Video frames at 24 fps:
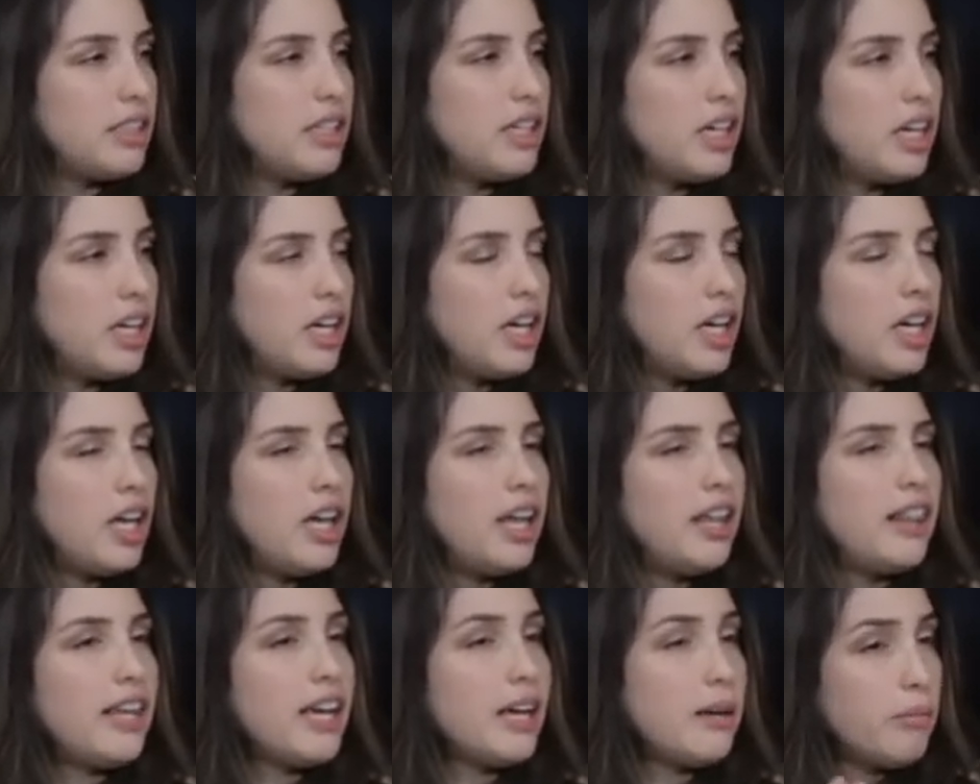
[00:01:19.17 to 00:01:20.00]
Oh, okay.
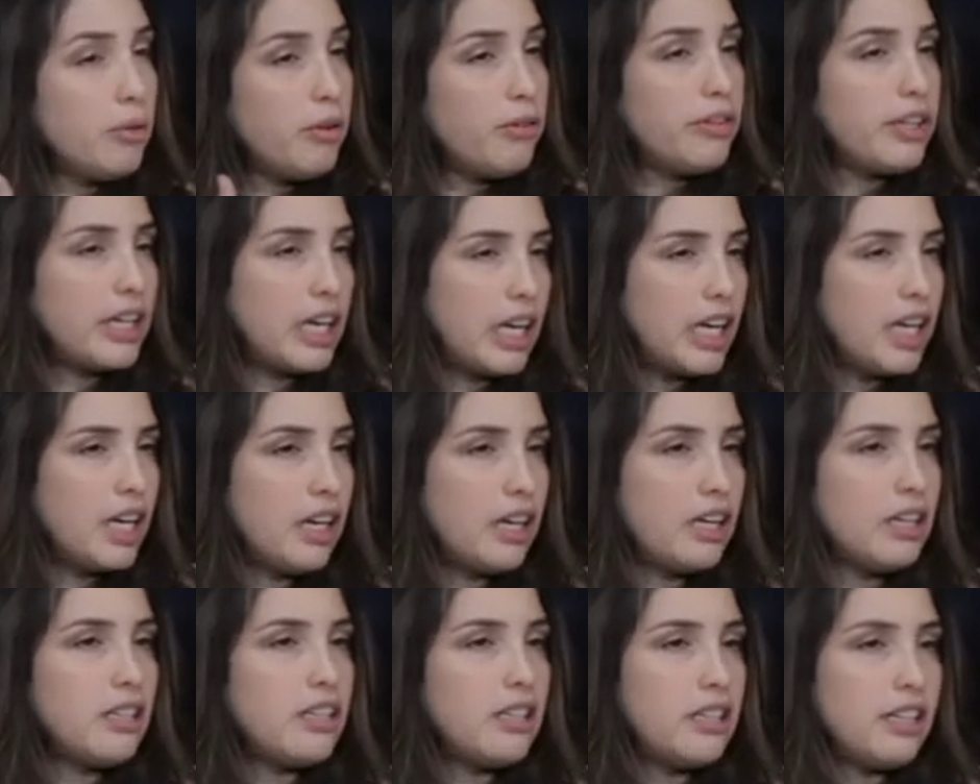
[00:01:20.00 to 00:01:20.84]
Then I moved
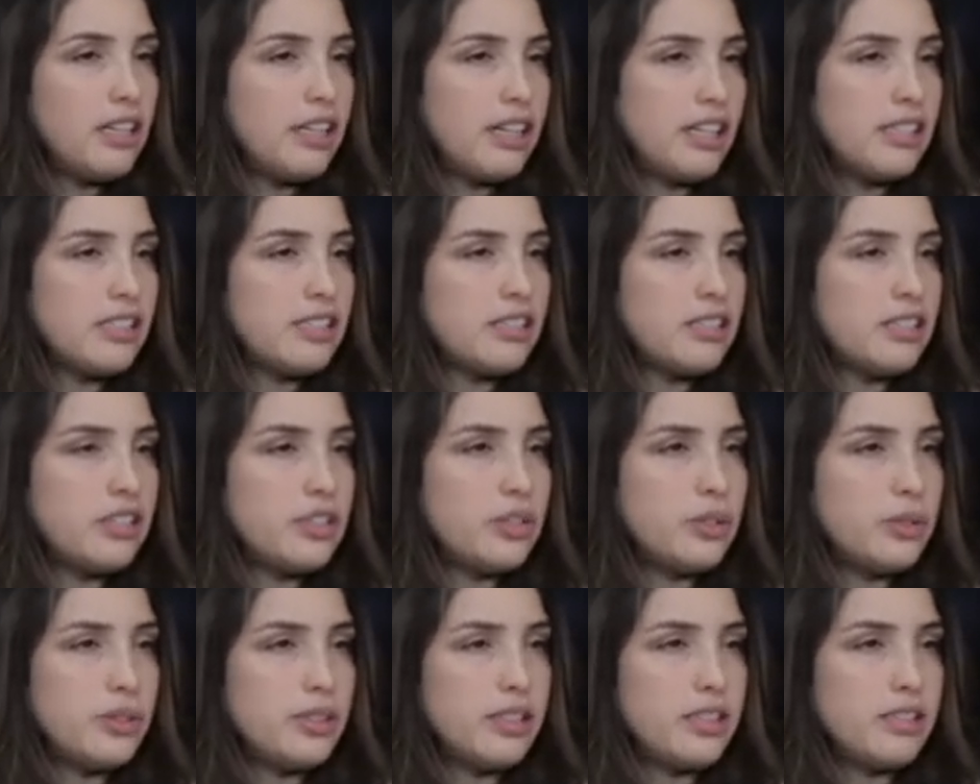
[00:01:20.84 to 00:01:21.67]
here and I started
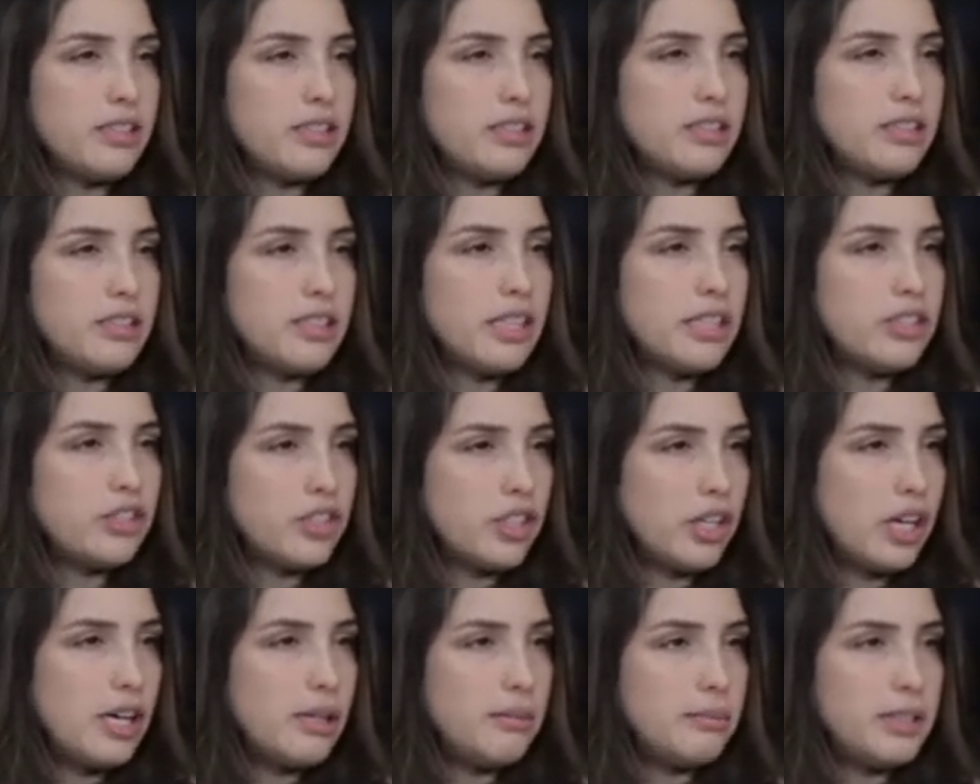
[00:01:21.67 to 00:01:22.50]
doing sketch
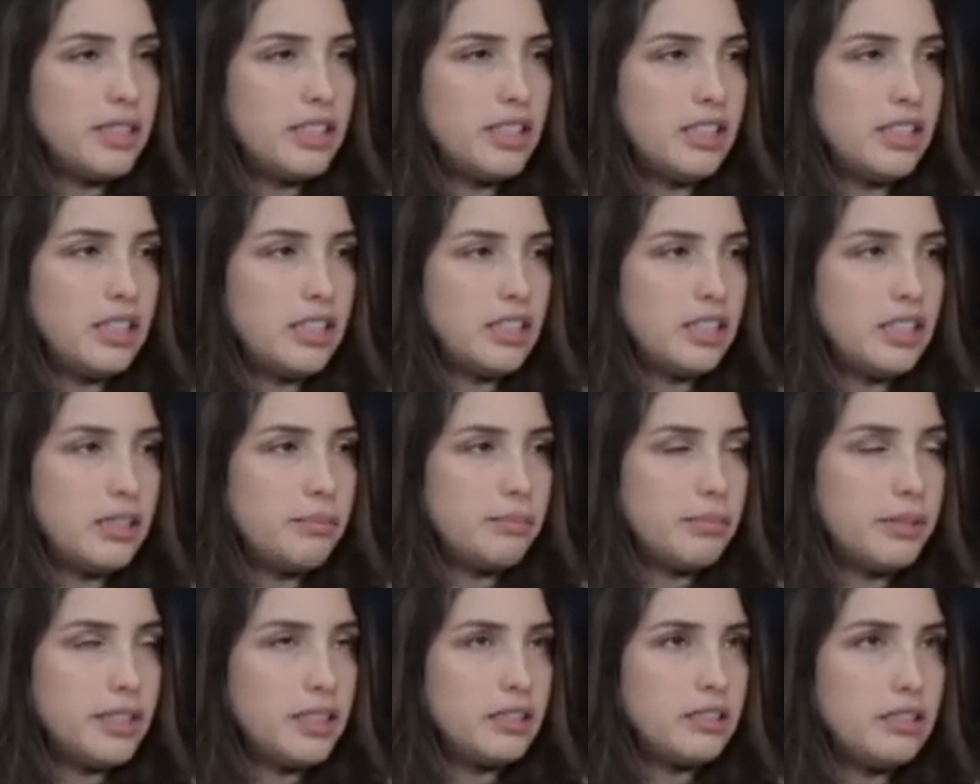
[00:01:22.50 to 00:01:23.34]
comedy here,
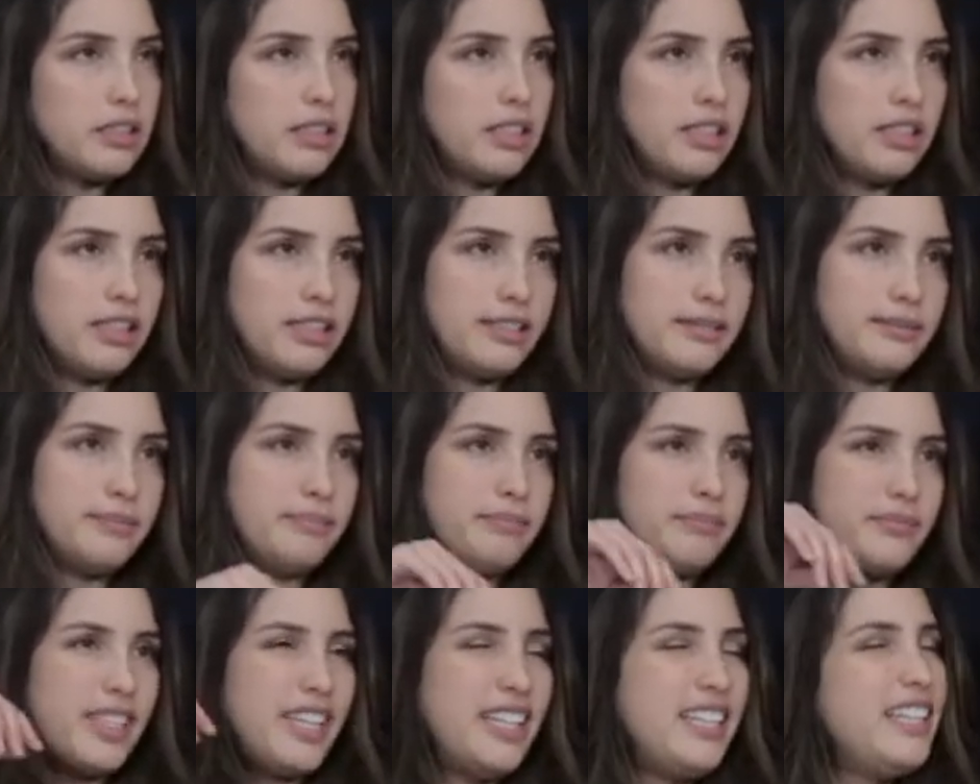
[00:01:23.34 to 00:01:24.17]
but um,
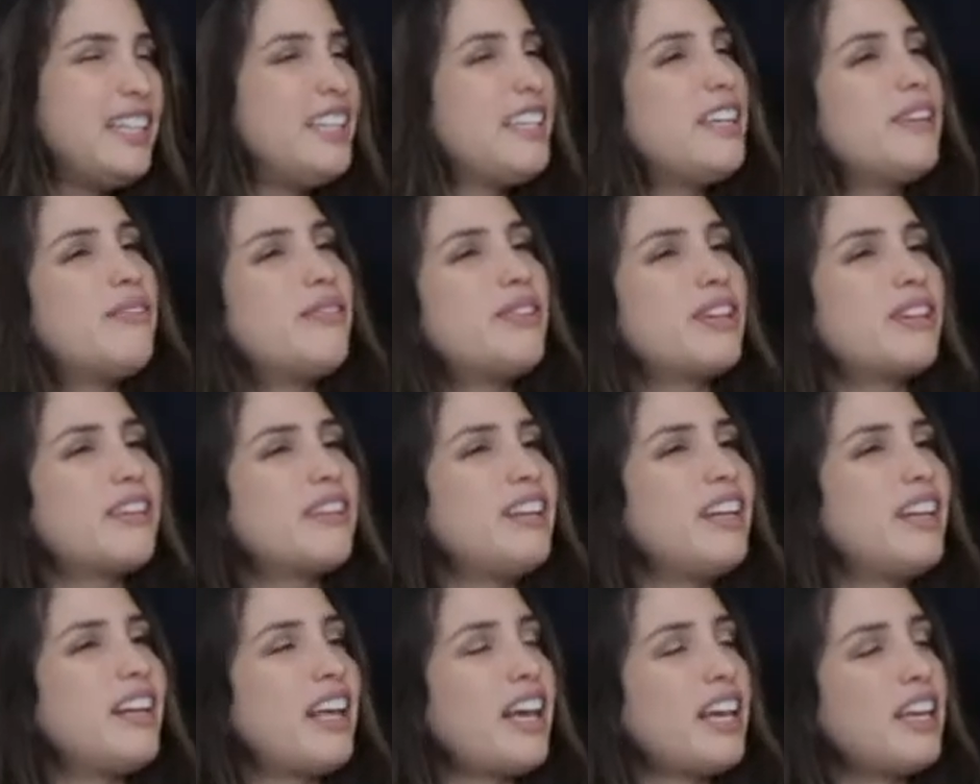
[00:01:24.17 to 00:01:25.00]
I didn't ever
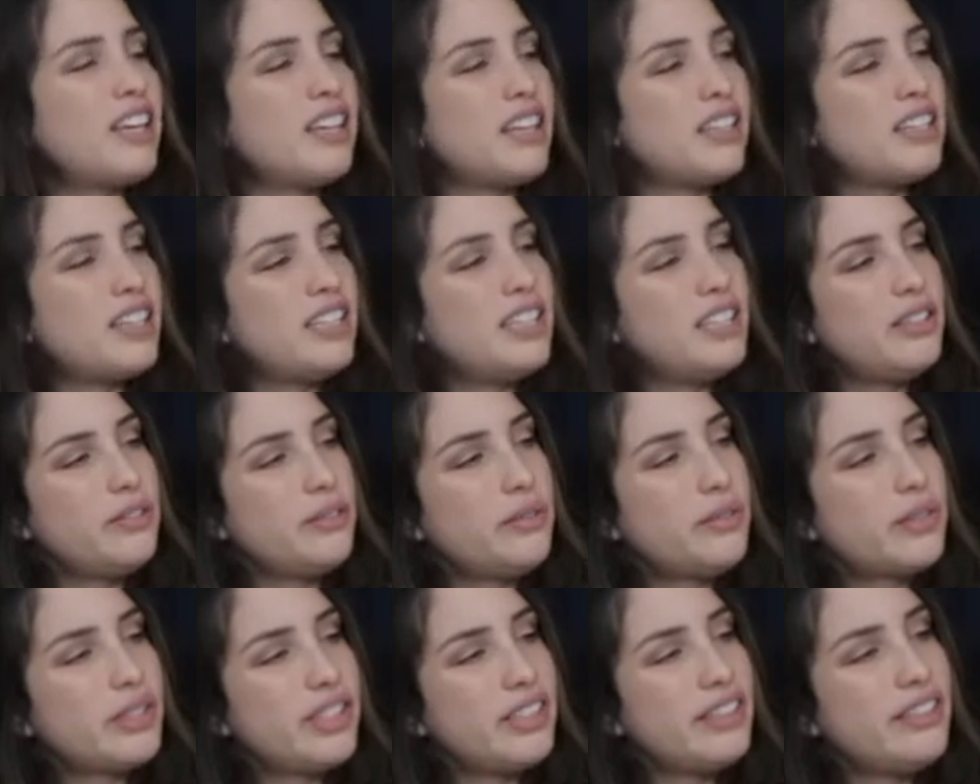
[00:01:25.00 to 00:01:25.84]
really like it. I
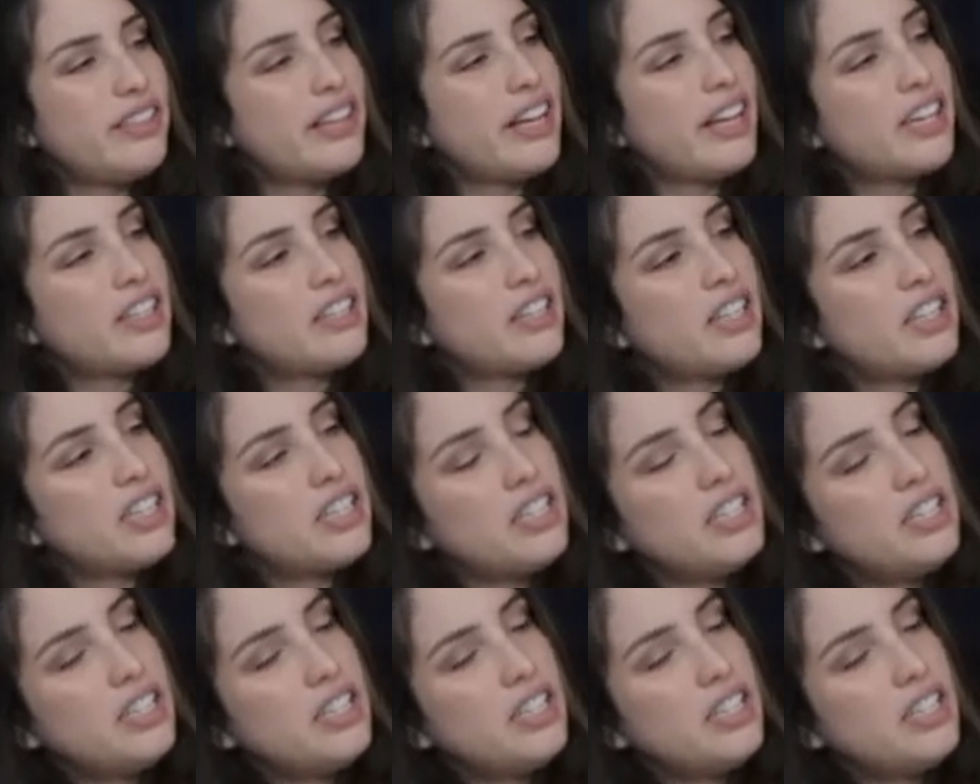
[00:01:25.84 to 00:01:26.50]
never really liked the